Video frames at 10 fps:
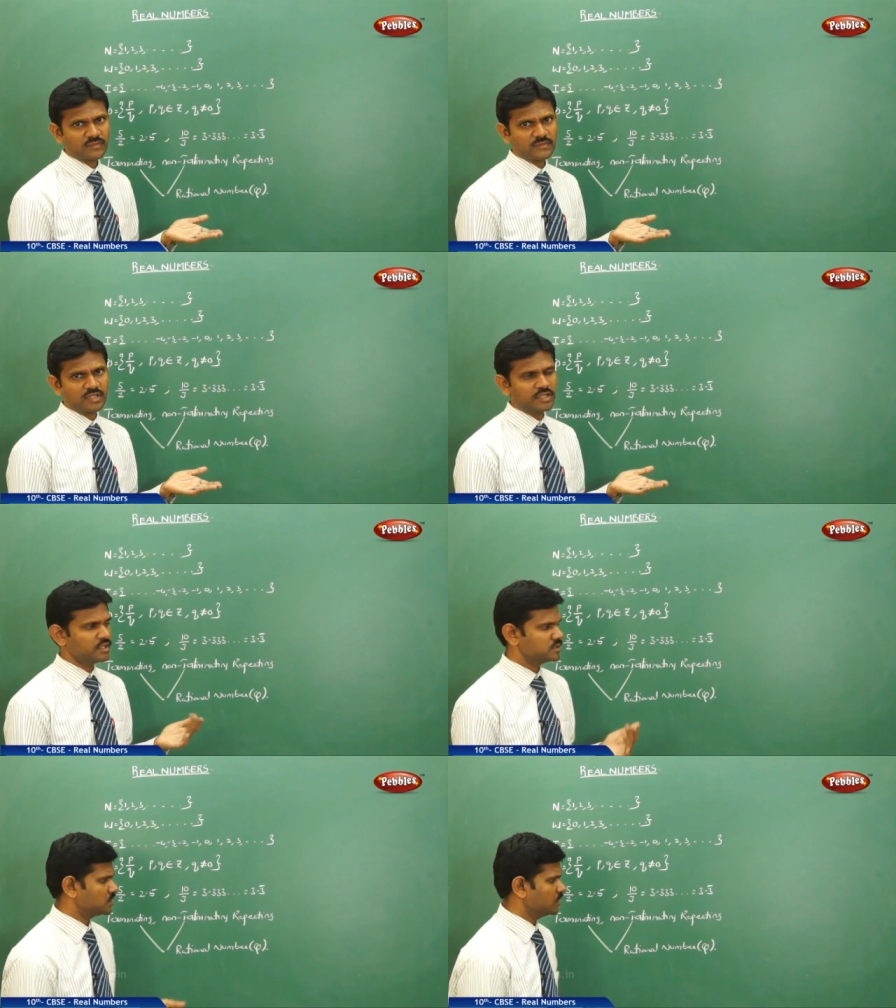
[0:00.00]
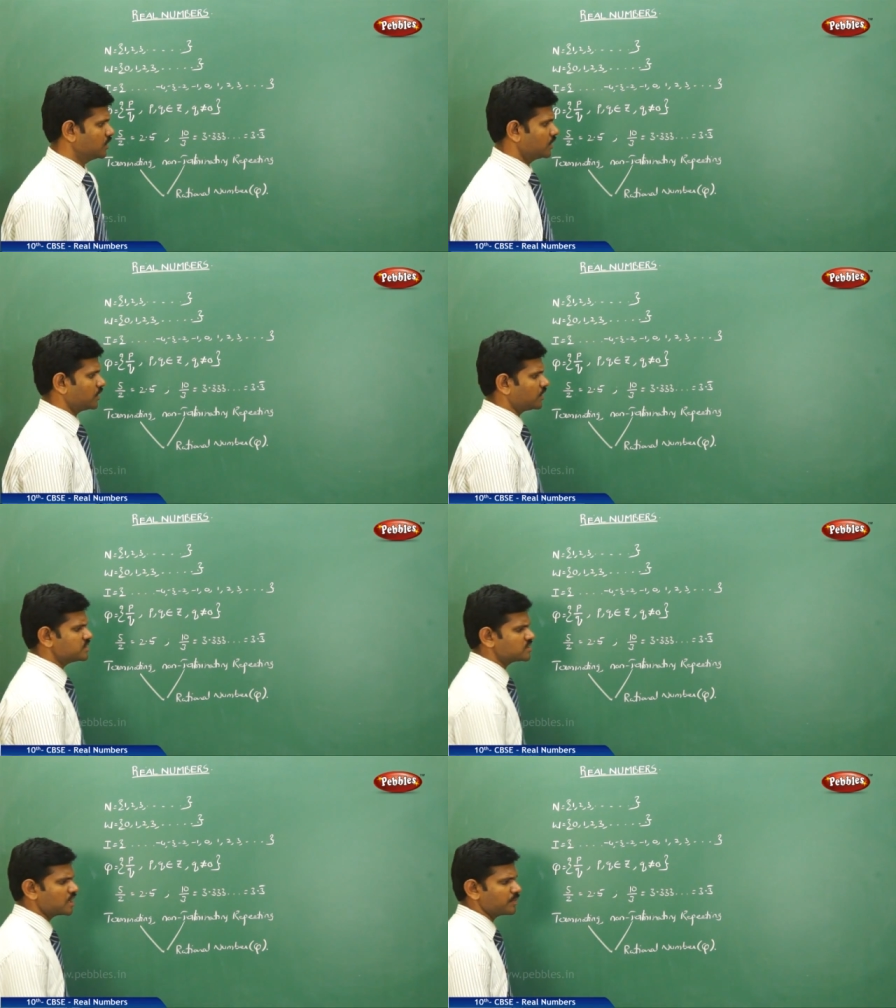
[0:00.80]
That is,
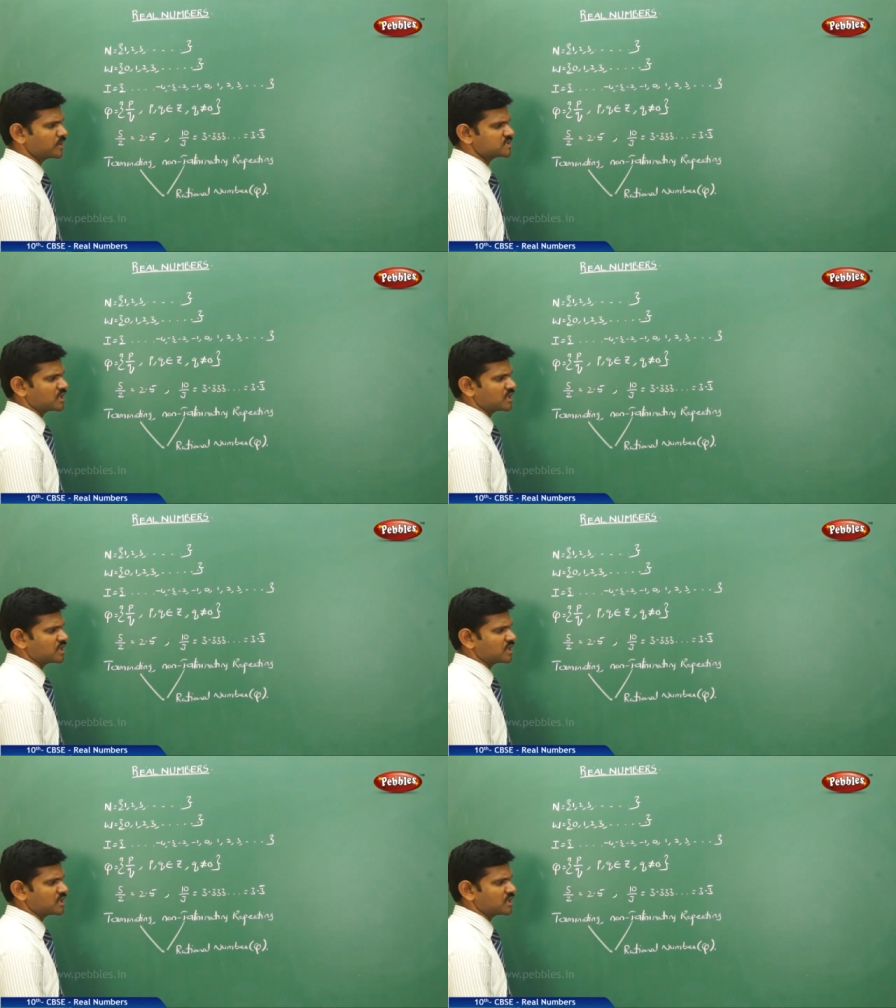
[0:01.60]
irrational numbers